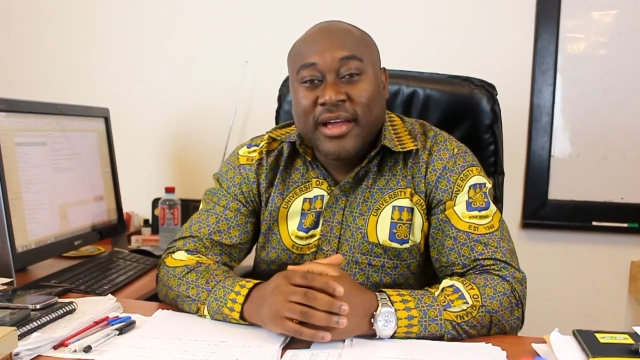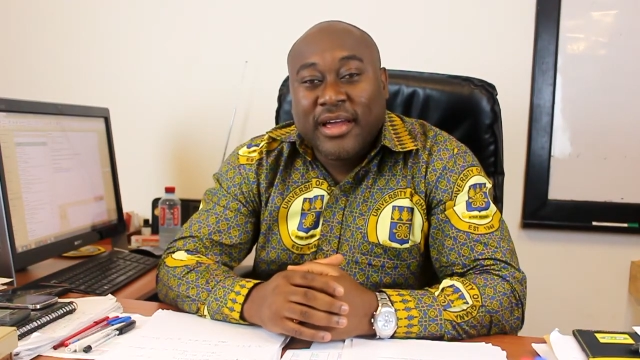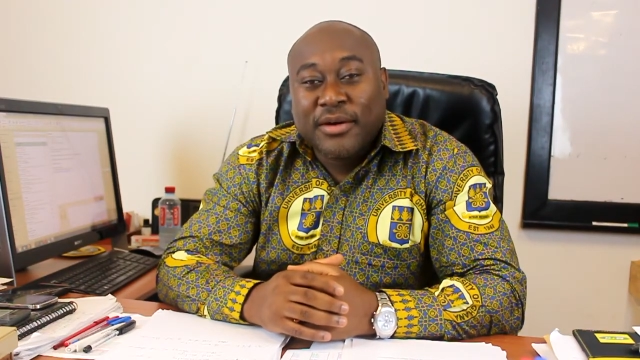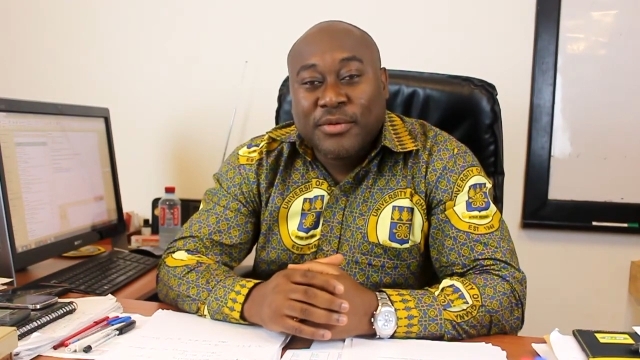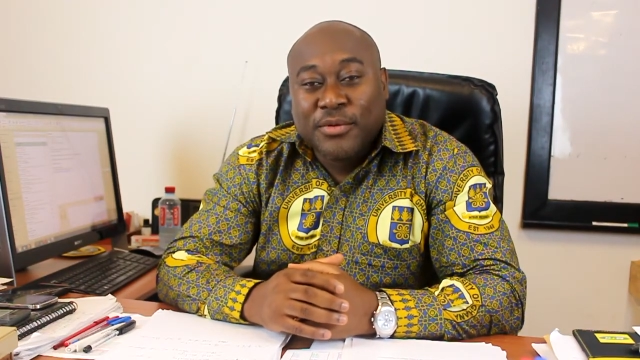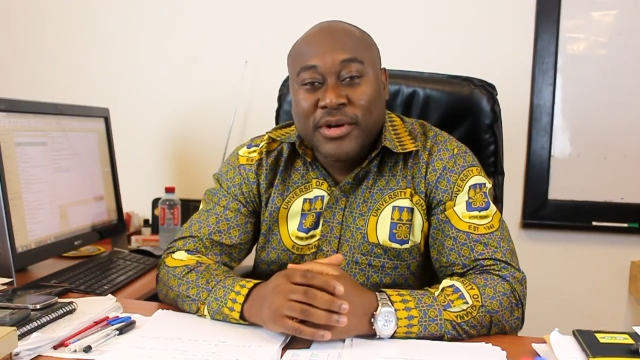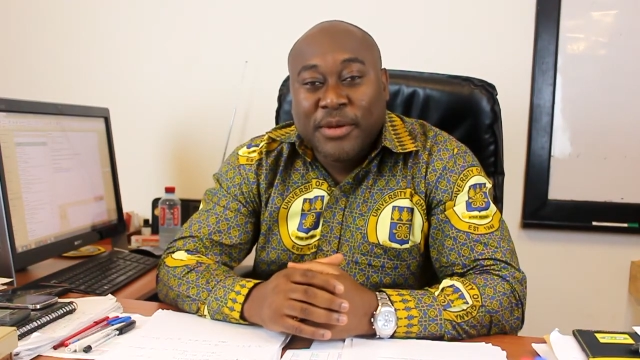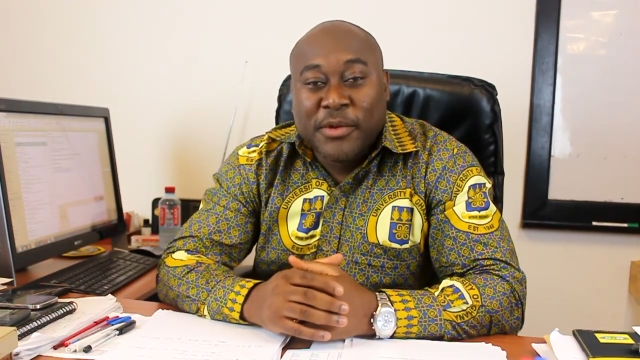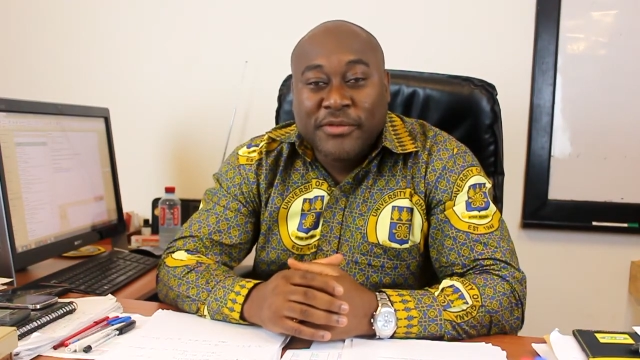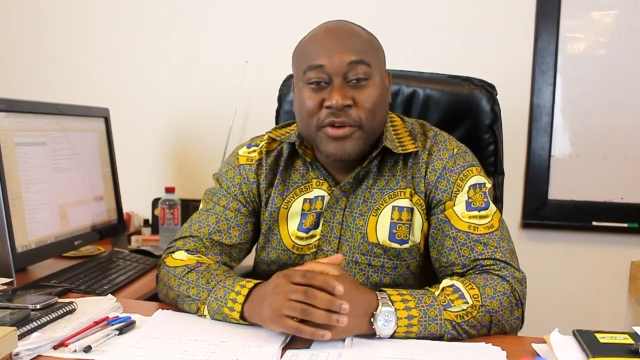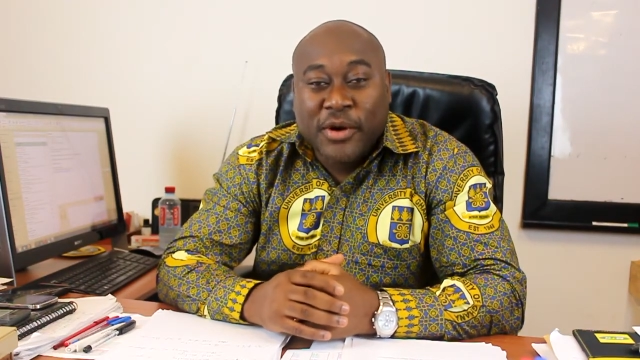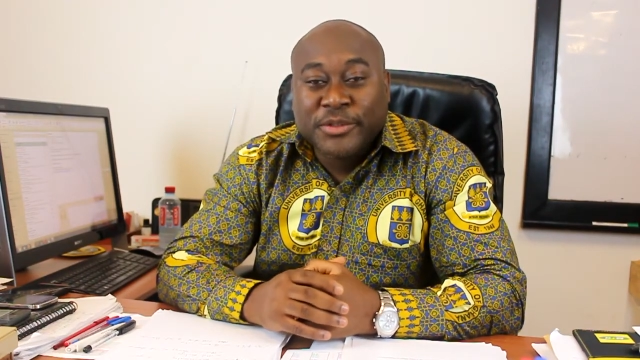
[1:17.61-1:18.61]
a good number
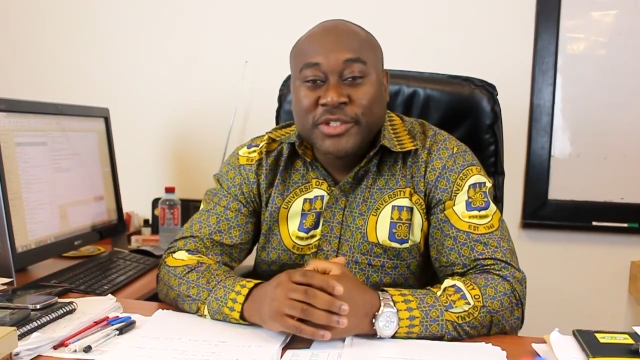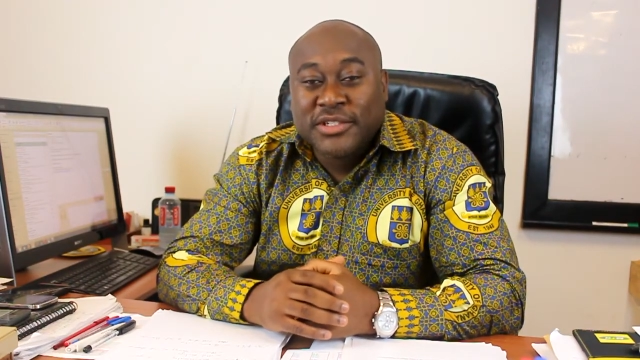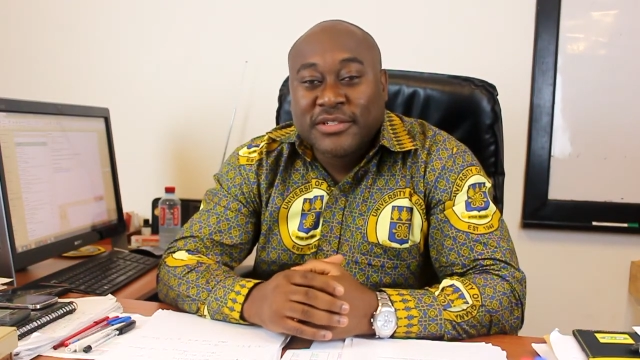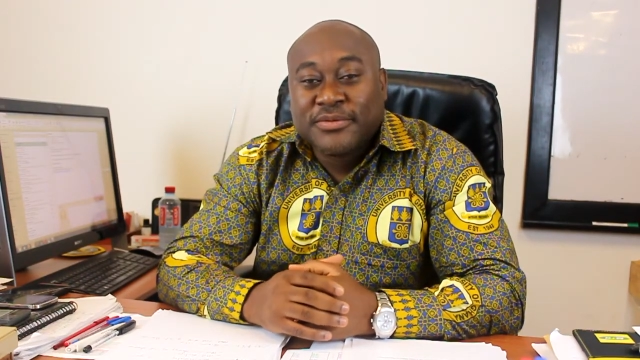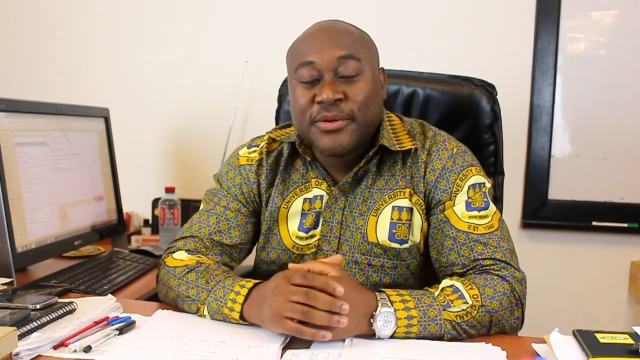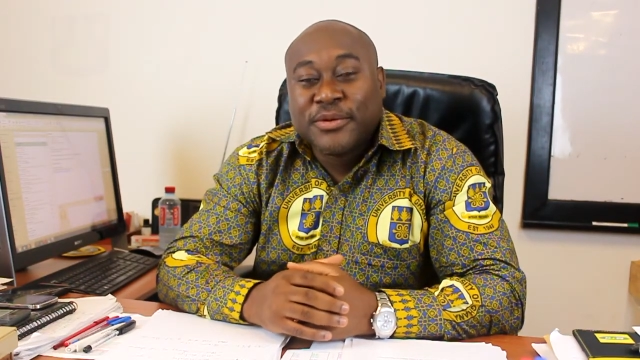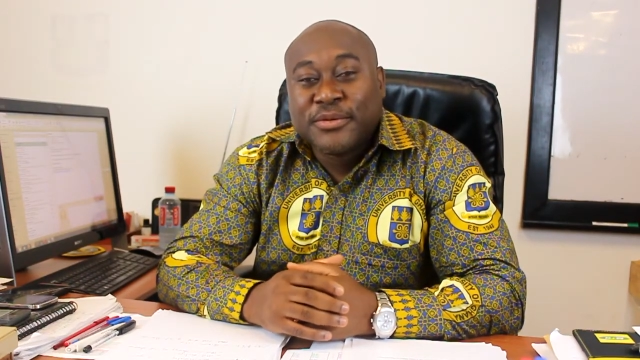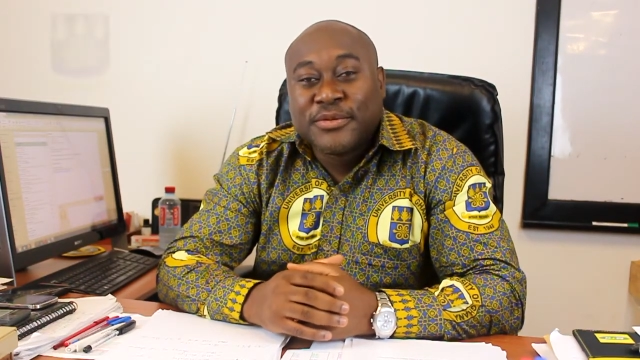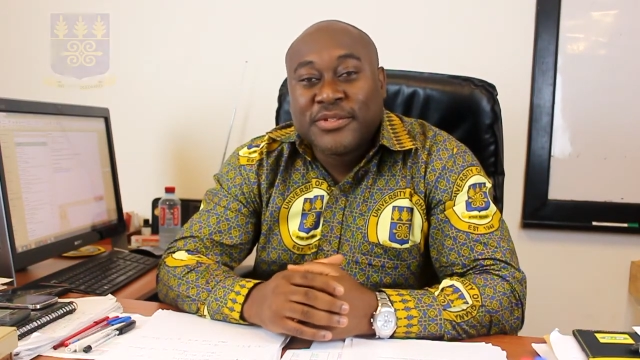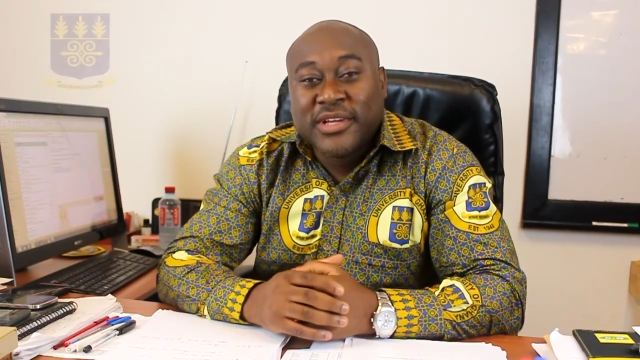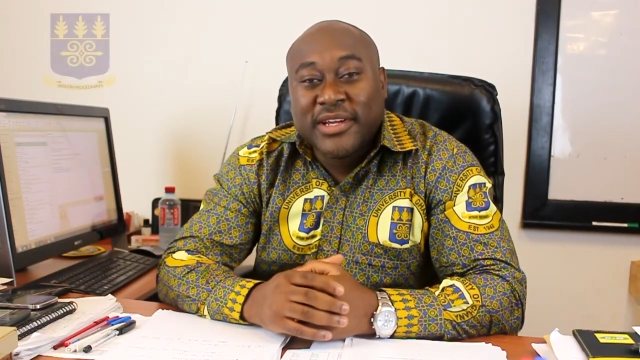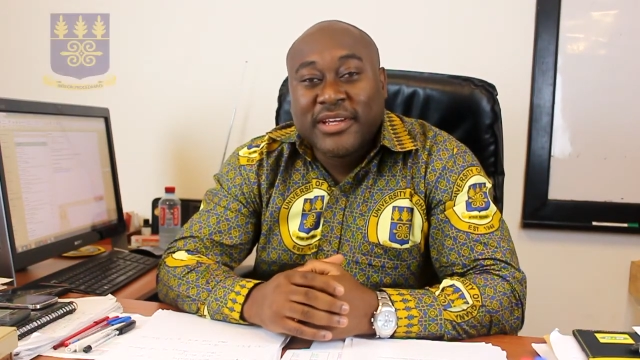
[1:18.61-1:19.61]
of options for you to
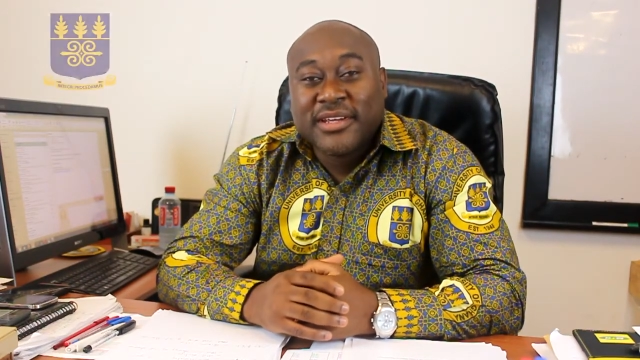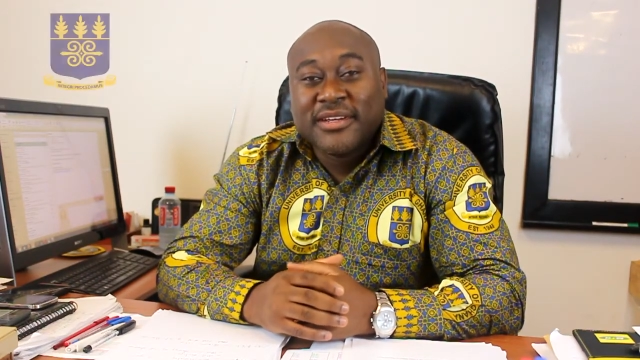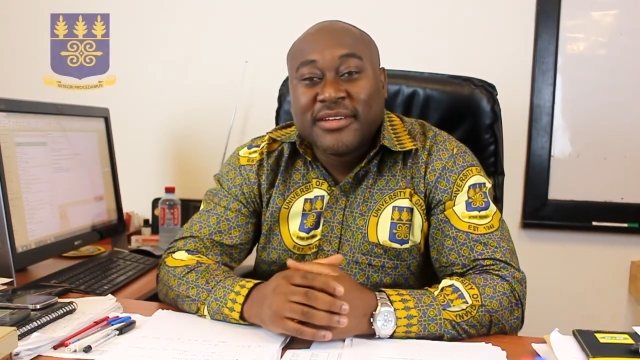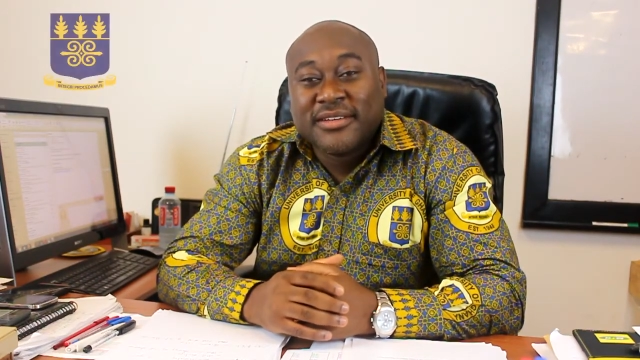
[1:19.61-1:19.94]
study